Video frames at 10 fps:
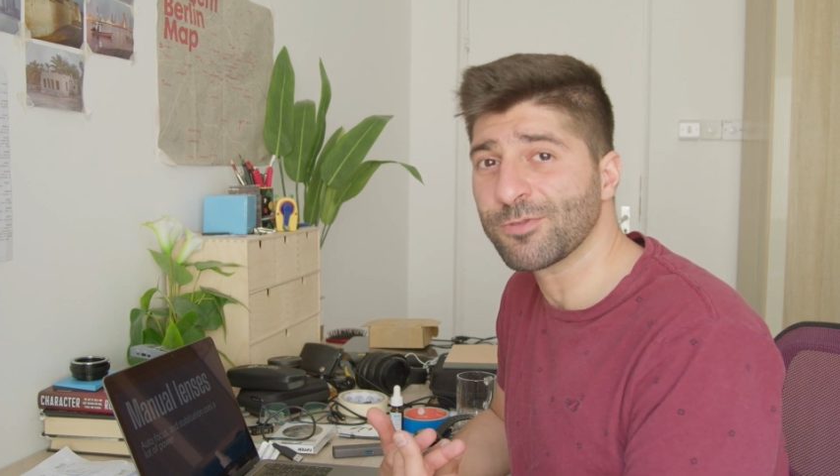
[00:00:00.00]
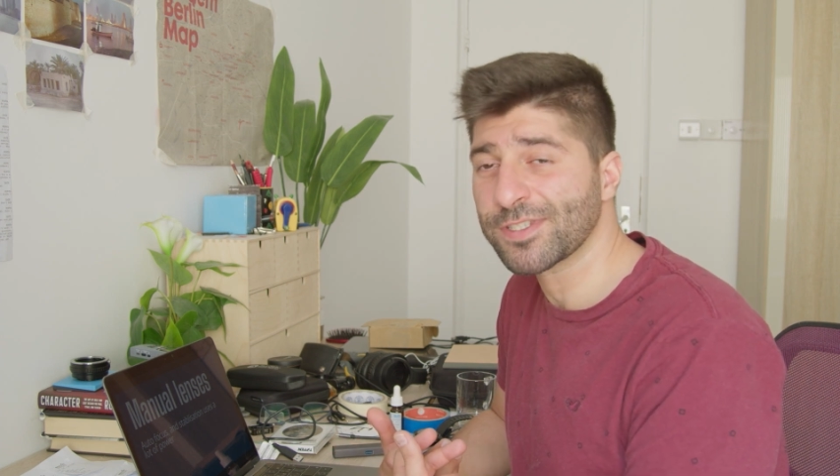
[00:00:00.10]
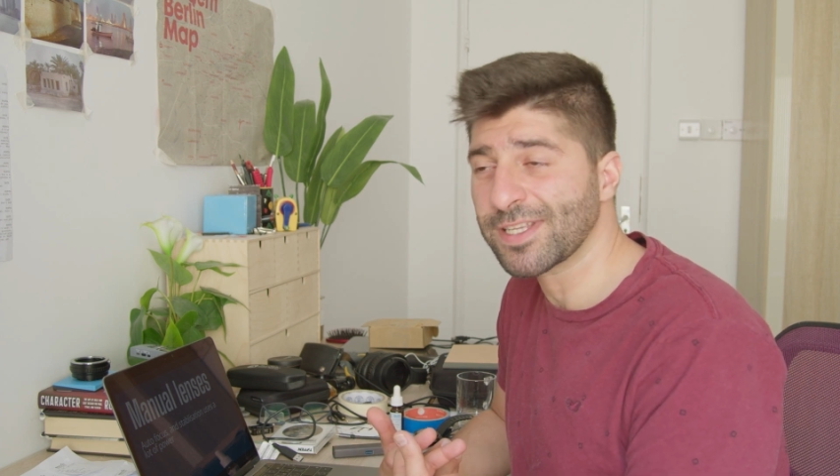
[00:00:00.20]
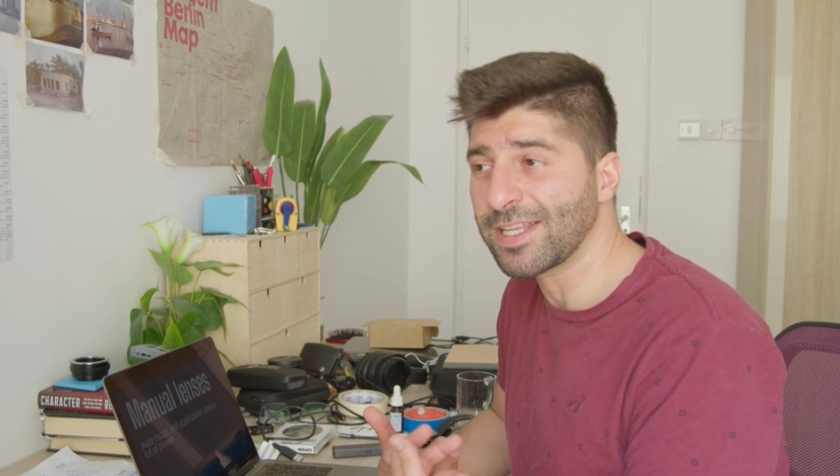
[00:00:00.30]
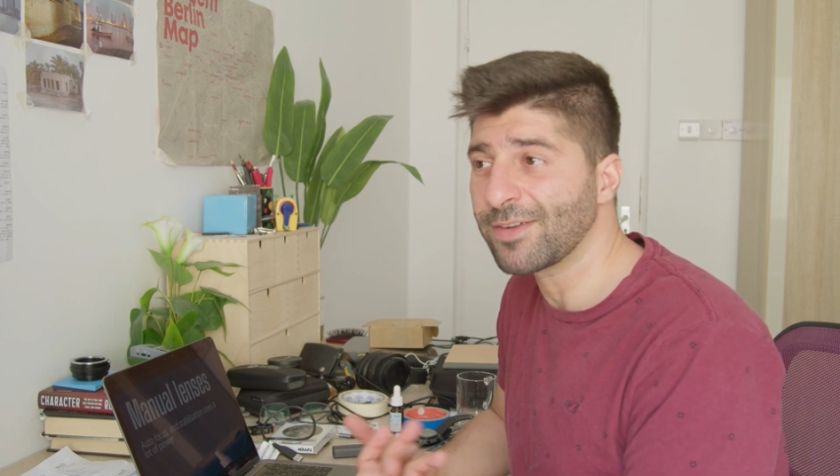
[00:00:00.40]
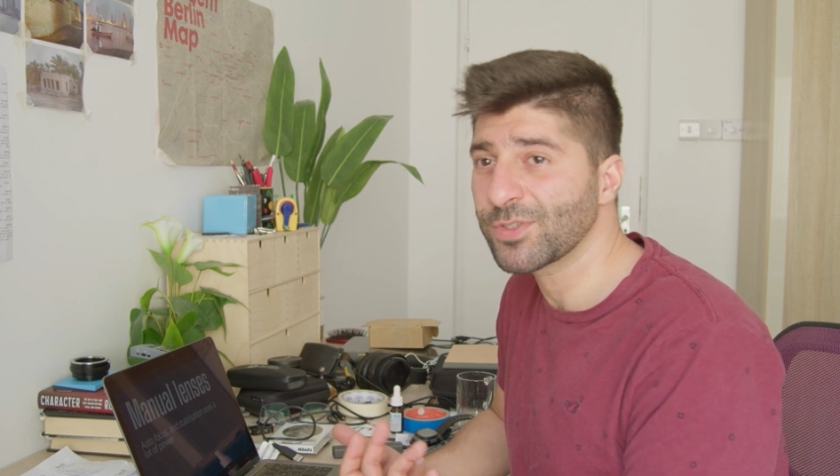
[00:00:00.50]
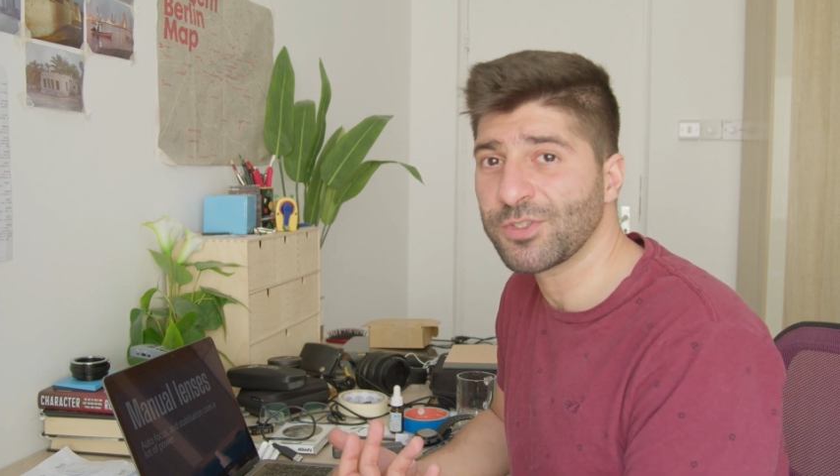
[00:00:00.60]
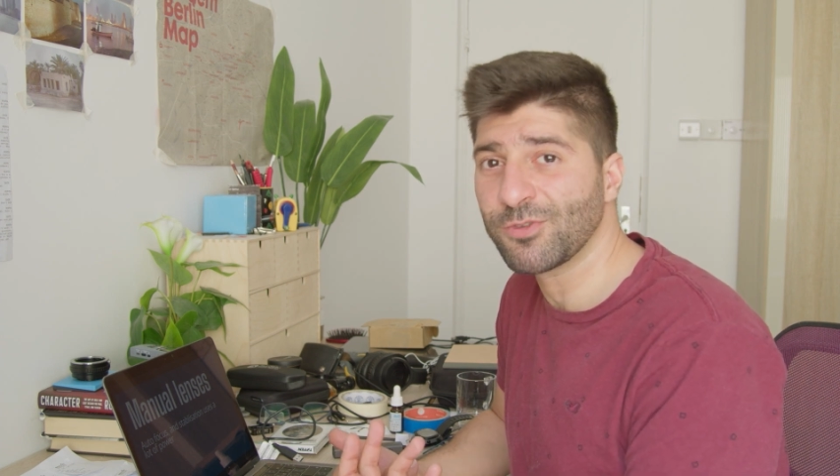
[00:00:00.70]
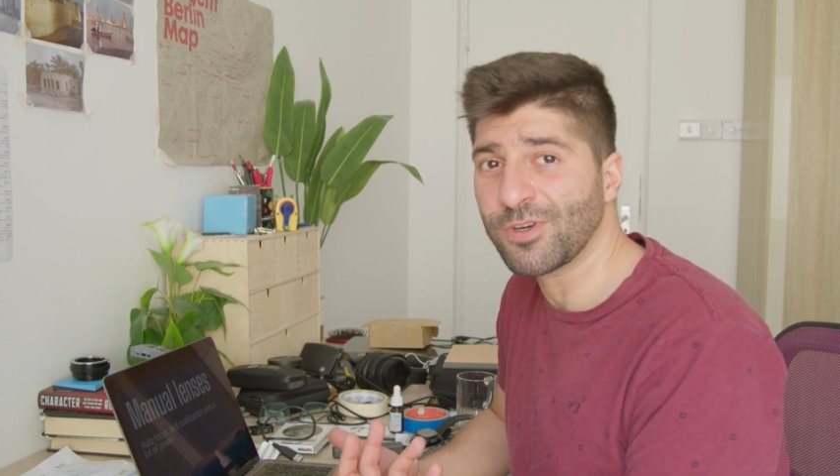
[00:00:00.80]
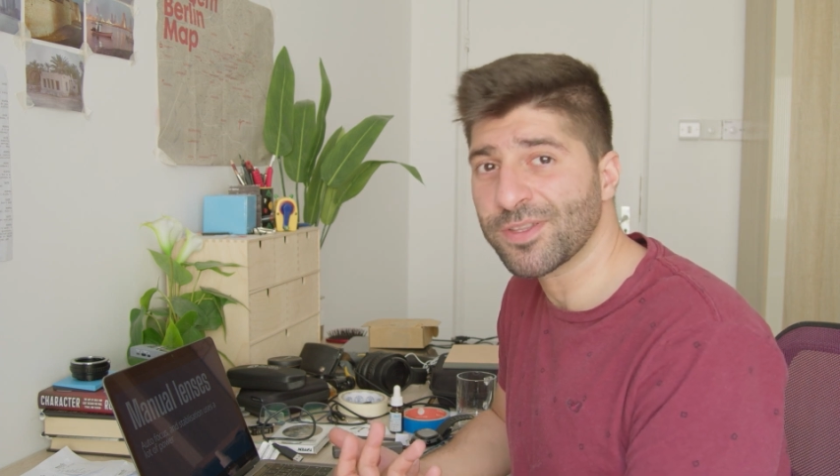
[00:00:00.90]
we'll still have to
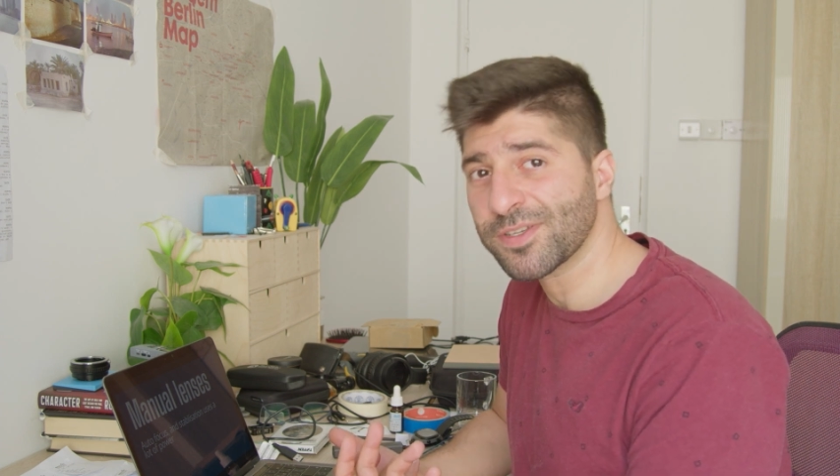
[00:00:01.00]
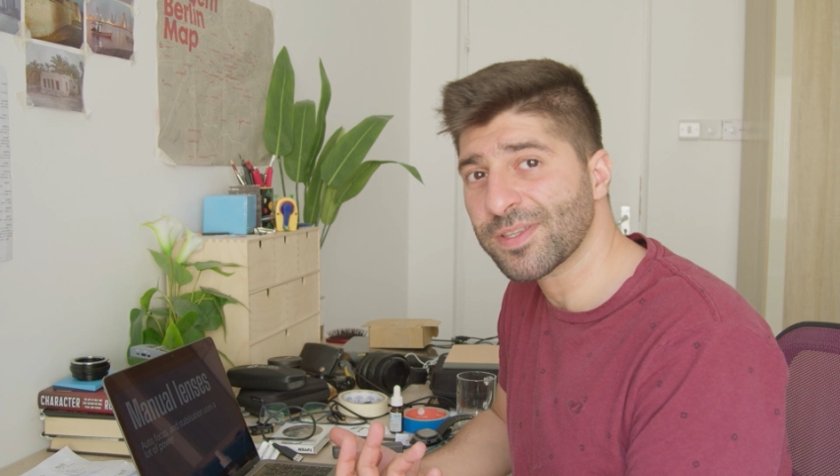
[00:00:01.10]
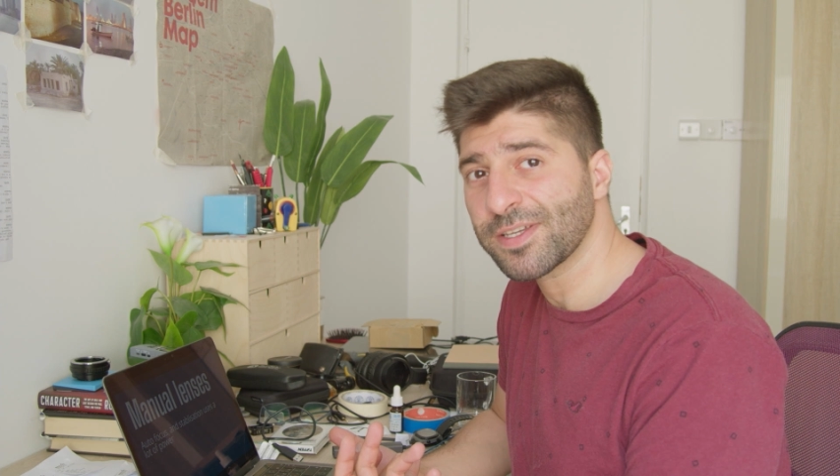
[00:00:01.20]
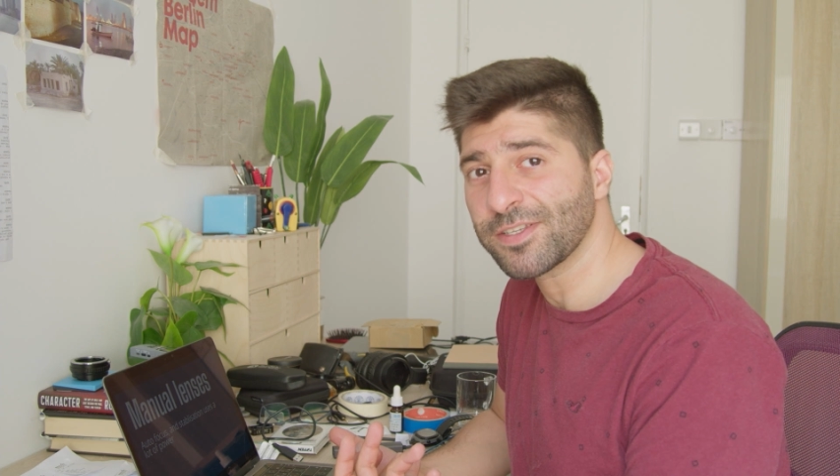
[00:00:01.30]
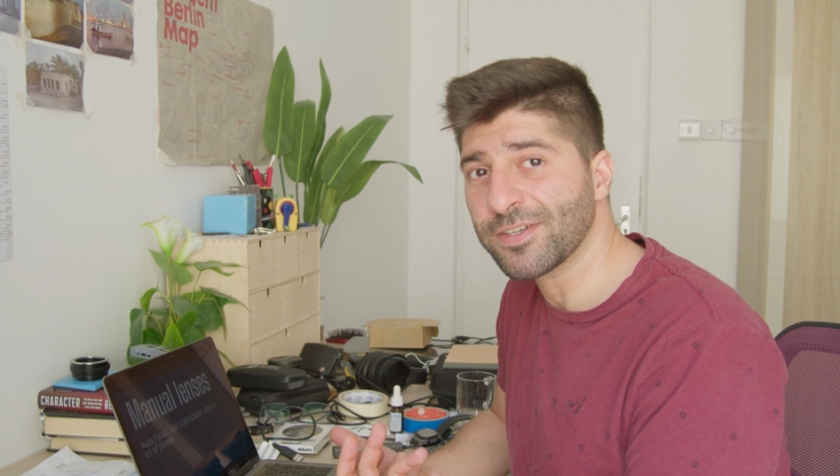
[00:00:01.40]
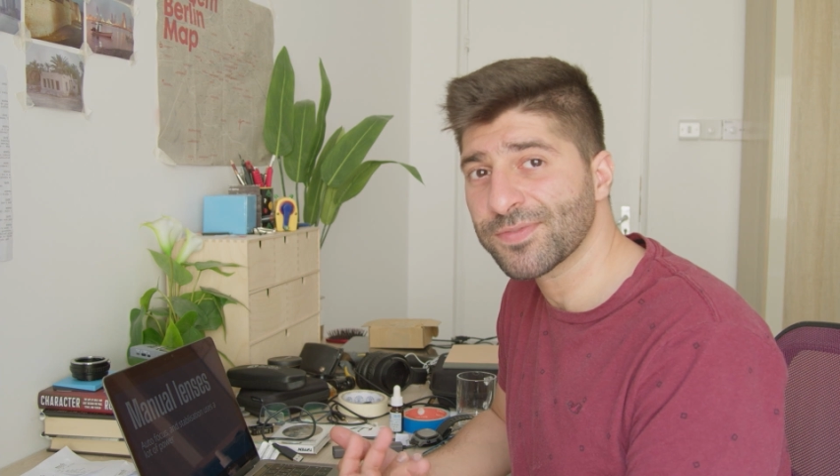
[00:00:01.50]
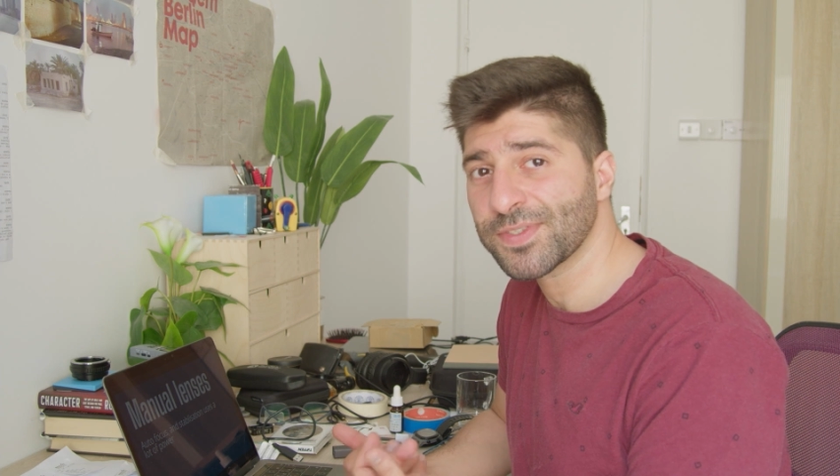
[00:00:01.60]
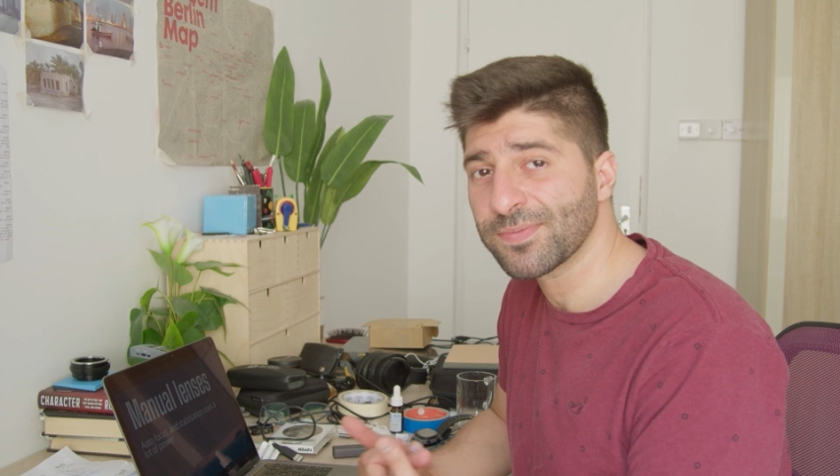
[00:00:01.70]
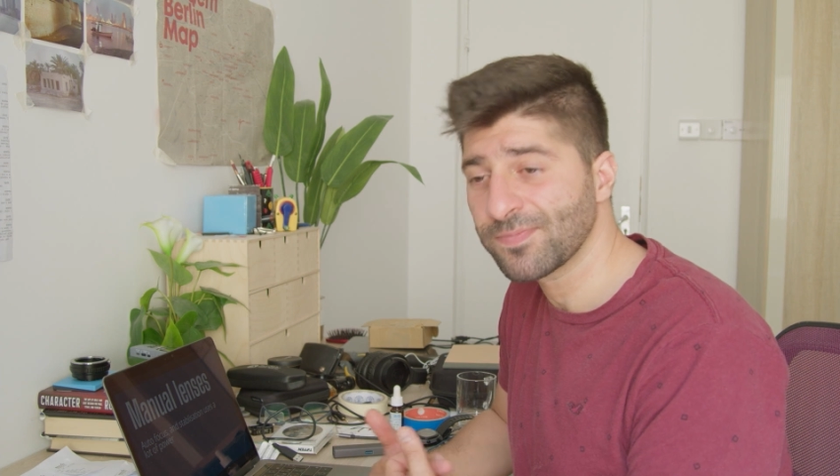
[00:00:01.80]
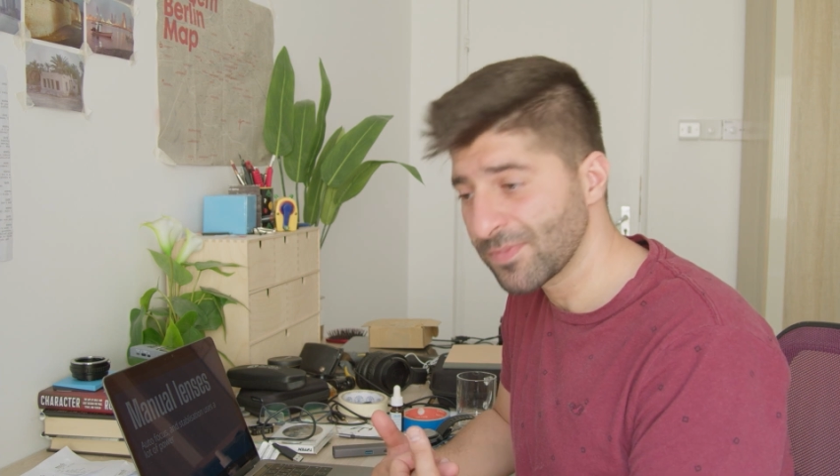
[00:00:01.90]
do other trade-offs.